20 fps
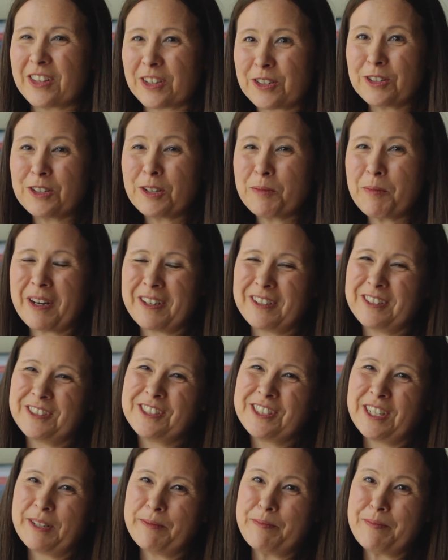The Google
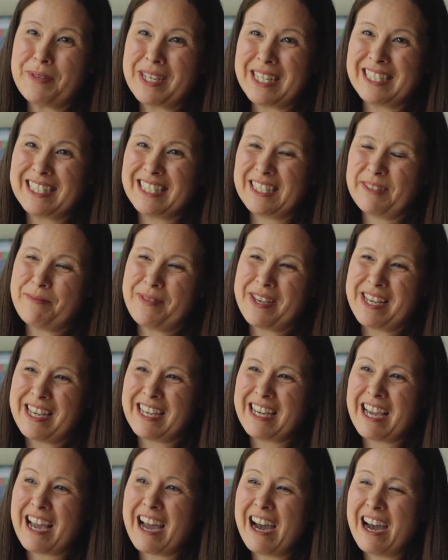partnership means to
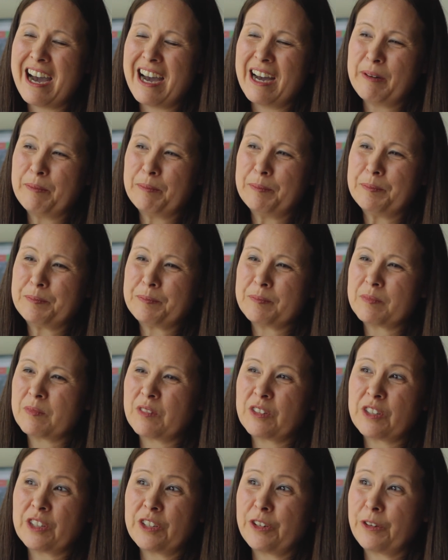me, um,
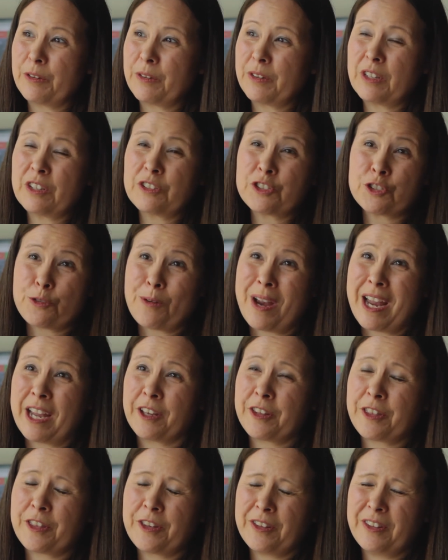you know, the
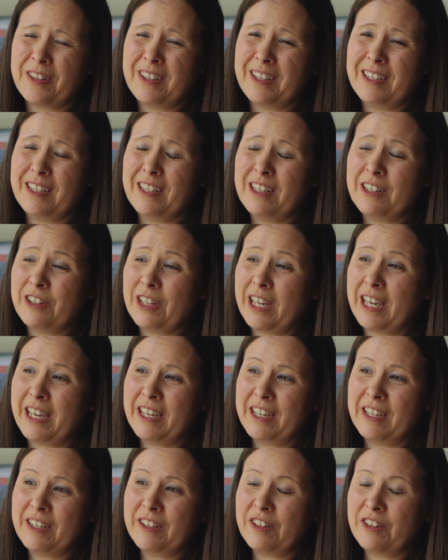strength
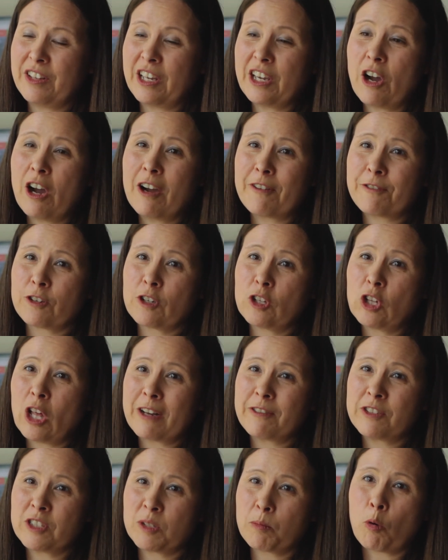they, they offer a
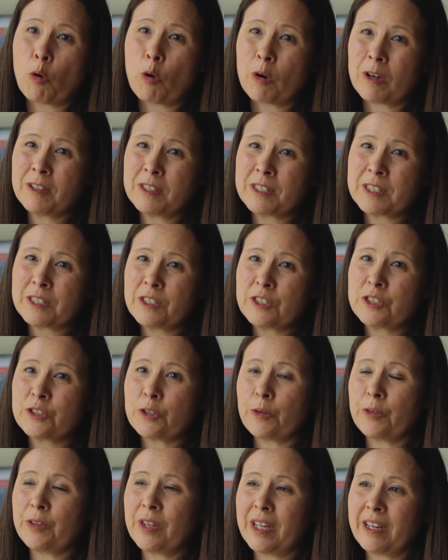lot of support
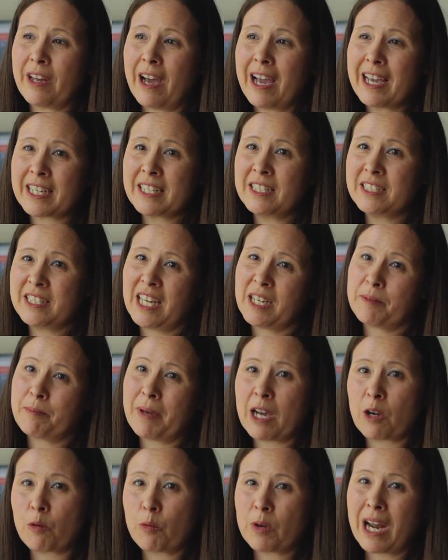so that I can take
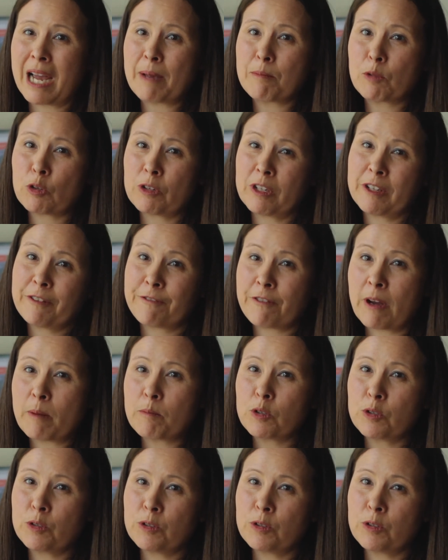back what I'm learning from